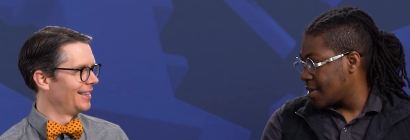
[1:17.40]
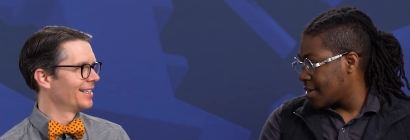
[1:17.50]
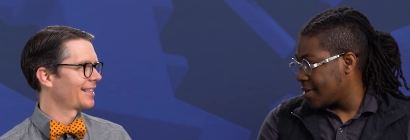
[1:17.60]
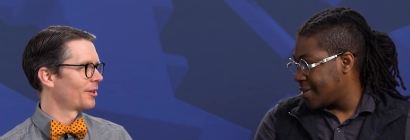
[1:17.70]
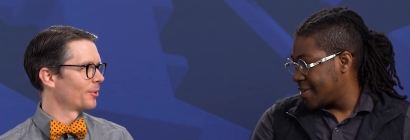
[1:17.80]
Speaker 1: in
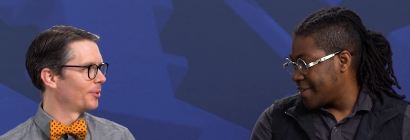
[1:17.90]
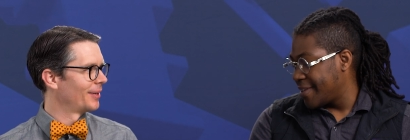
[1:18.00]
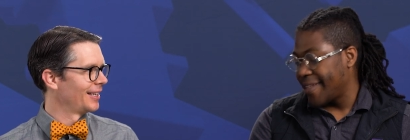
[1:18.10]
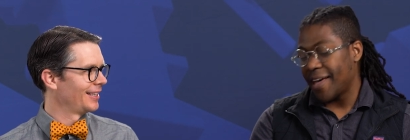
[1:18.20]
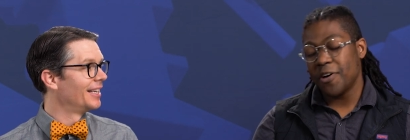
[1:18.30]
this kind of
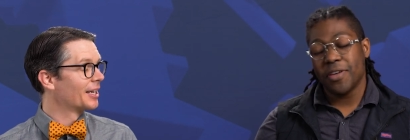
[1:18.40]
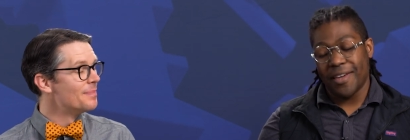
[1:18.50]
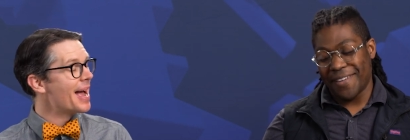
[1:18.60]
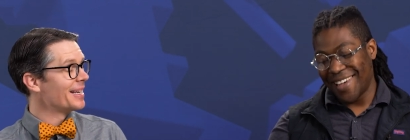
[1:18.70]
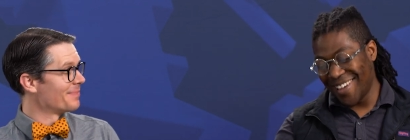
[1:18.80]
robot,
Speaker 2: in okay. a
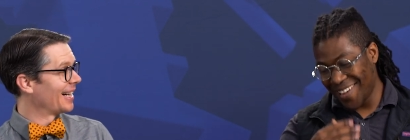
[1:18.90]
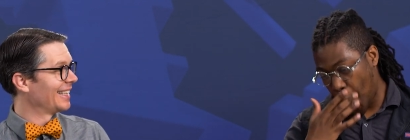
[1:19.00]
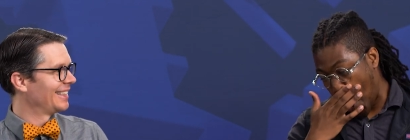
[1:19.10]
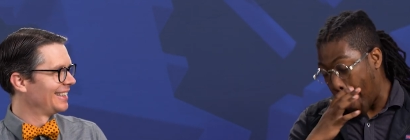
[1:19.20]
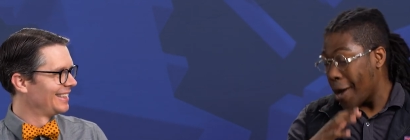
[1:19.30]
companion
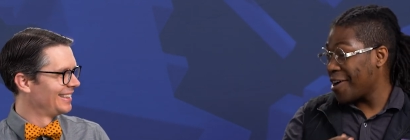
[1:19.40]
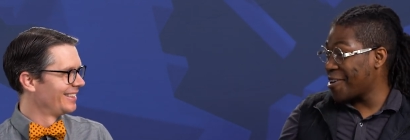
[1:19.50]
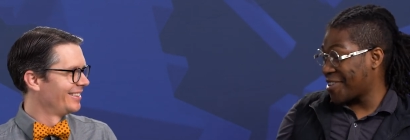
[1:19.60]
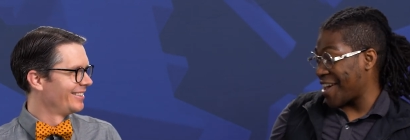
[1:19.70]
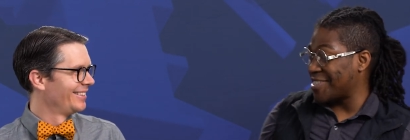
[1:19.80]
bot?
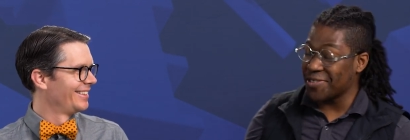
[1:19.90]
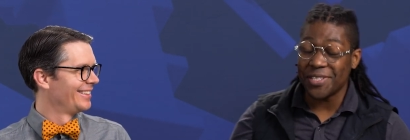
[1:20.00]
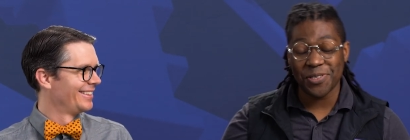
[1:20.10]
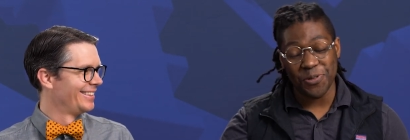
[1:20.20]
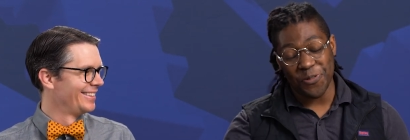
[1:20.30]
Okay, so
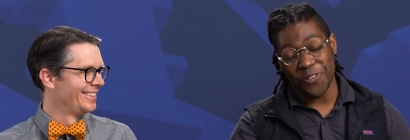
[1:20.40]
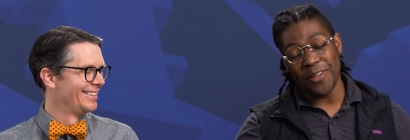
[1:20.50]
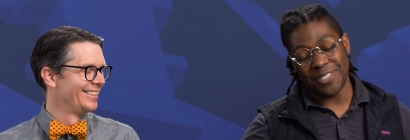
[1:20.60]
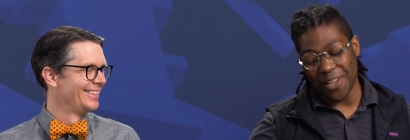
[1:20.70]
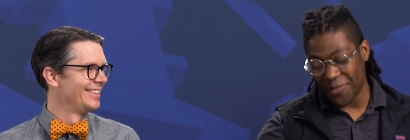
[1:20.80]
this is where the
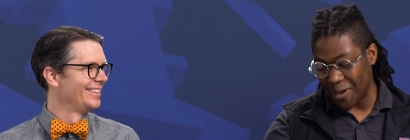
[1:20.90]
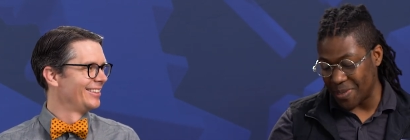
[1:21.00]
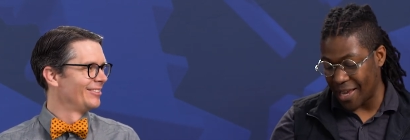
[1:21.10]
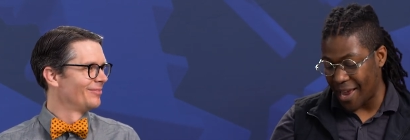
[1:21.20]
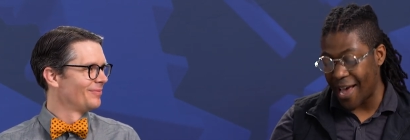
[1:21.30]
fun stuff
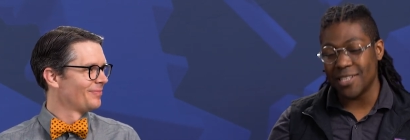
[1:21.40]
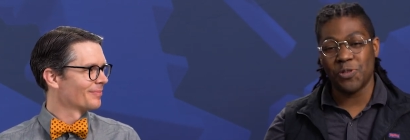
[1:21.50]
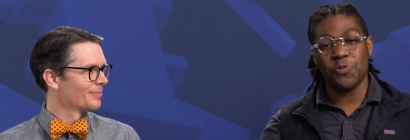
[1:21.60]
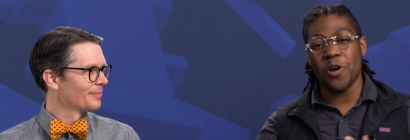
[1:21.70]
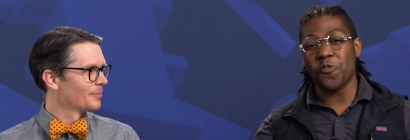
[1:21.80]
comes in.
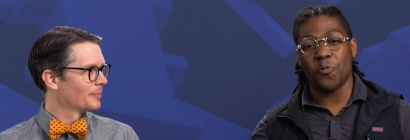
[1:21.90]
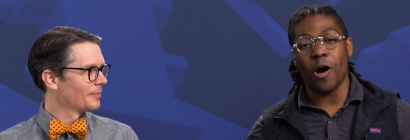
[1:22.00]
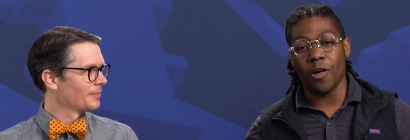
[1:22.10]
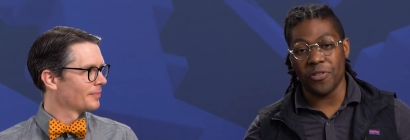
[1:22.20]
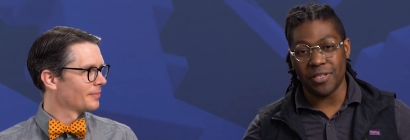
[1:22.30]
As you know from
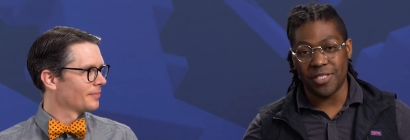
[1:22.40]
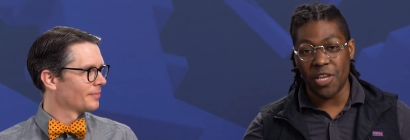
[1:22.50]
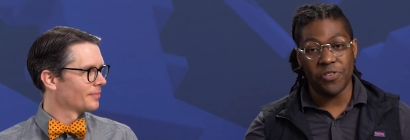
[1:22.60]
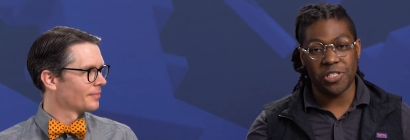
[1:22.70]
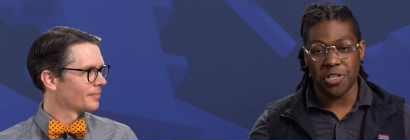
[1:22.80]
all the
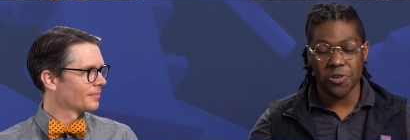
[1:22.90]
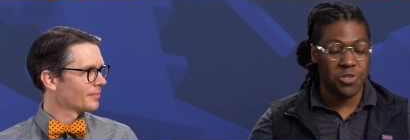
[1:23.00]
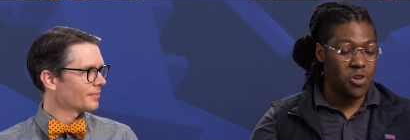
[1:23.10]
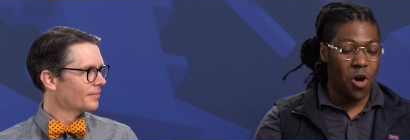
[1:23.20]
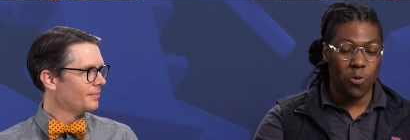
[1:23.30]
T V
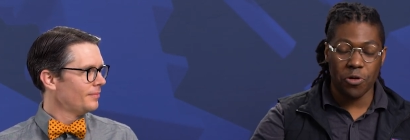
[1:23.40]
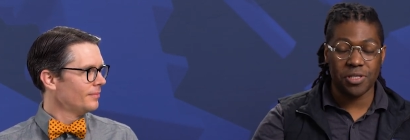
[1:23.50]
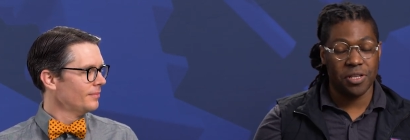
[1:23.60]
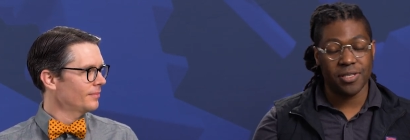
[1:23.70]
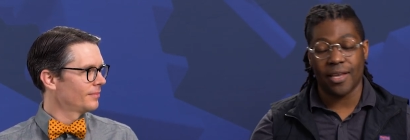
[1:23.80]
shows, Star Wars,
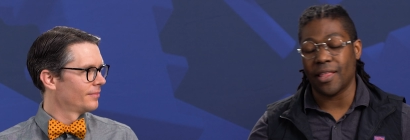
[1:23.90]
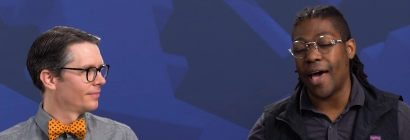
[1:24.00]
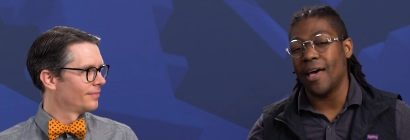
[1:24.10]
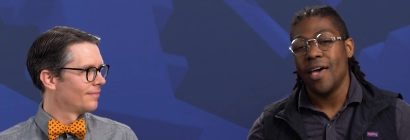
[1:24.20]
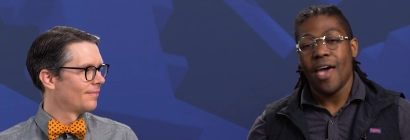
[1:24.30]
and things like
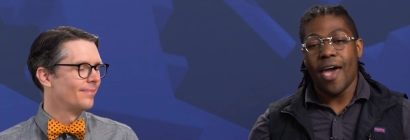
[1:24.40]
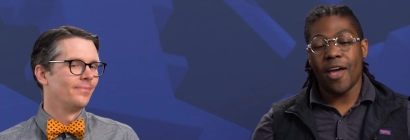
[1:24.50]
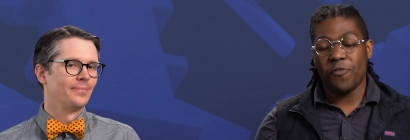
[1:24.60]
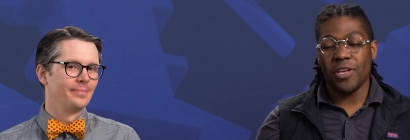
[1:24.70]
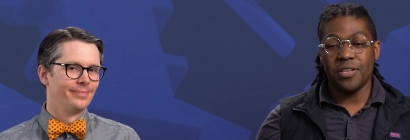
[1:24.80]
that,
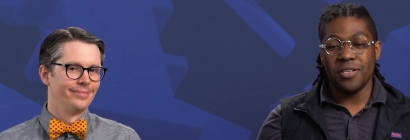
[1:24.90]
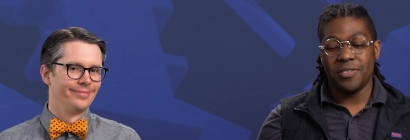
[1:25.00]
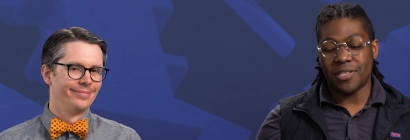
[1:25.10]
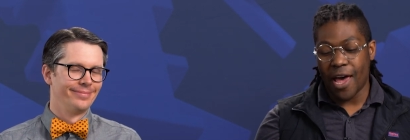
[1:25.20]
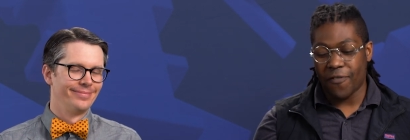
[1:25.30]
every
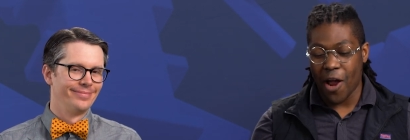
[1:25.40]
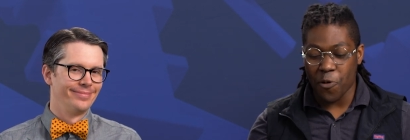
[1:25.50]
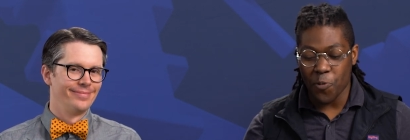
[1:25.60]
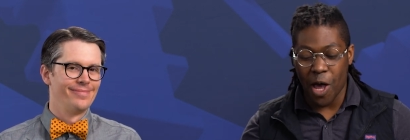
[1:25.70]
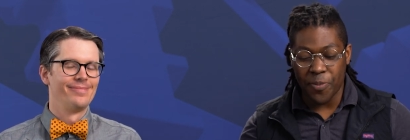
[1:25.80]
sci-fi
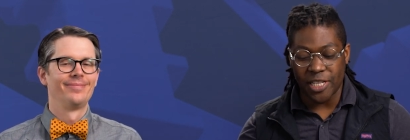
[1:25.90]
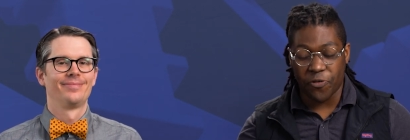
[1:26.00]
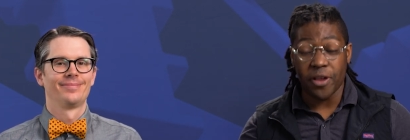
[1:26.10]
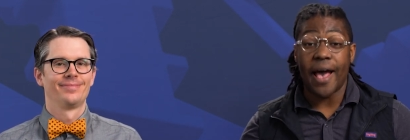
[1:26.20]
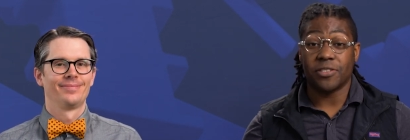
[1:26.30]
robot best
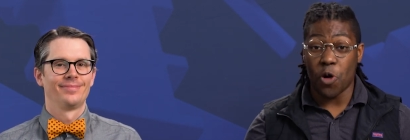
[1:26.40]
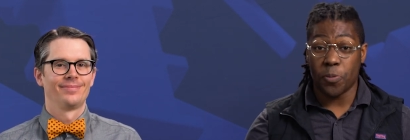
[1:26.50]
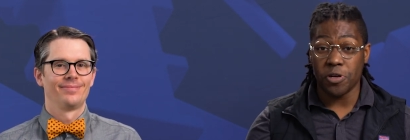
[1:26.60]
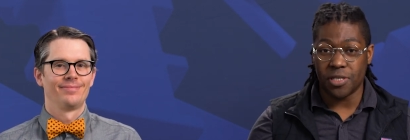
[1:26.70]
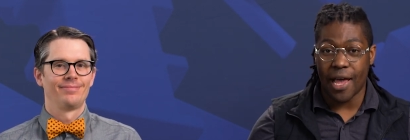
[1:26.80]
friend has their own
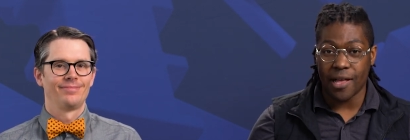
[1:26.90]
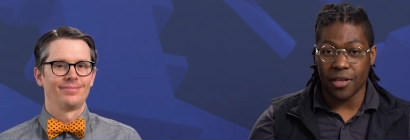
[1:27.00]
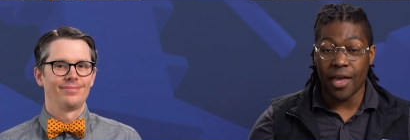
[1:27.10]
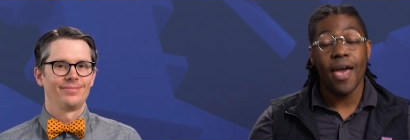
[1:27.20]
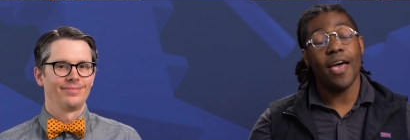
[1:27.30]

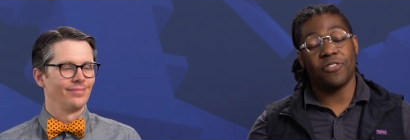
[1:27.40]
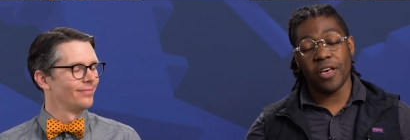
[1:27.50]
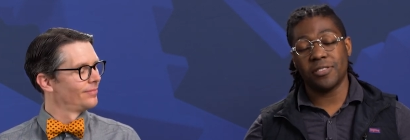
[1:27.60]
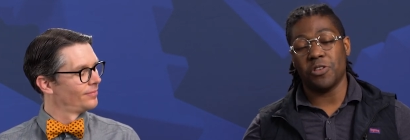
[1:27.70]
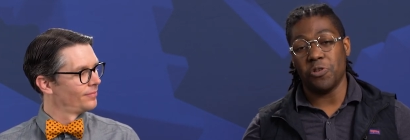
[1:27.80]
personality. And
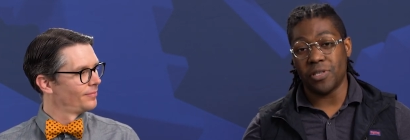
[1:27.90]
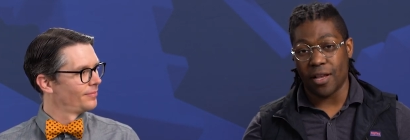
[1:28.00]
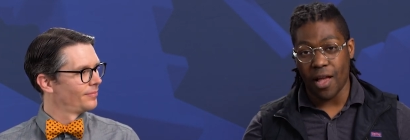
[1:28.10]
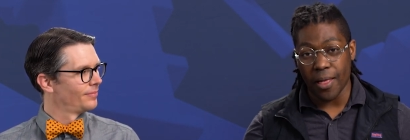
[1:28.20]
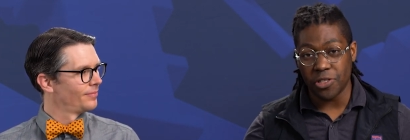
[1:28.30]
thanks to new
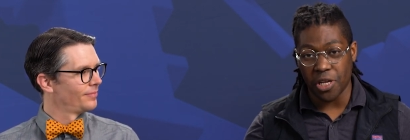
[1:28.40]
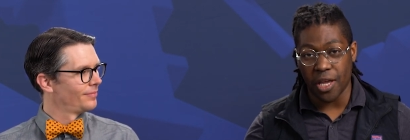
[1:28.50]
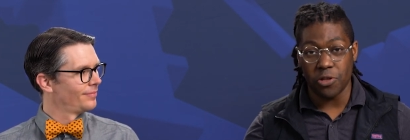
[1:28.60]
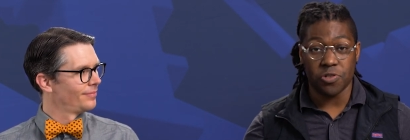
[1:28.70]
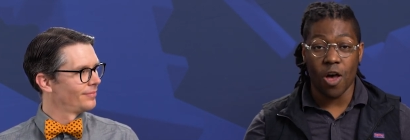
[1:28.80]
technology
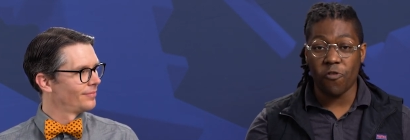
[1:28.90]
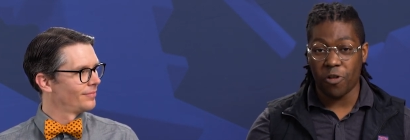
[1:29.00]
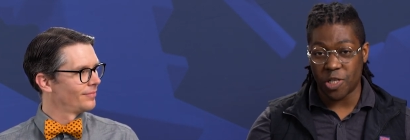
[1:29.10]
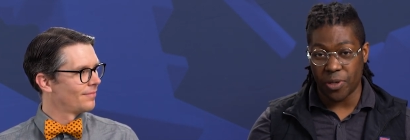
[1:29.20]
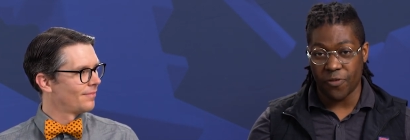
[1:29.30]
and new
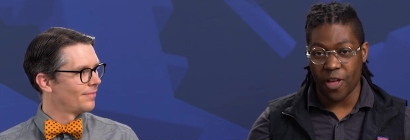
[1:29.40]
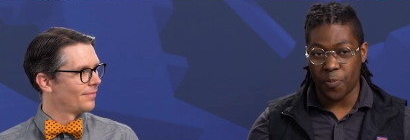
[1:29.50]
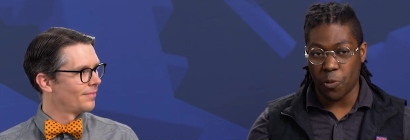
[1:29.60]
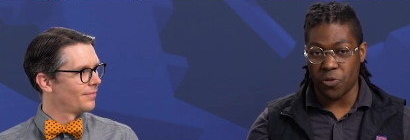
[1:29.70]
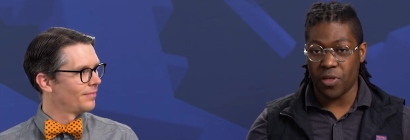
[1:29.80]
software that's been developing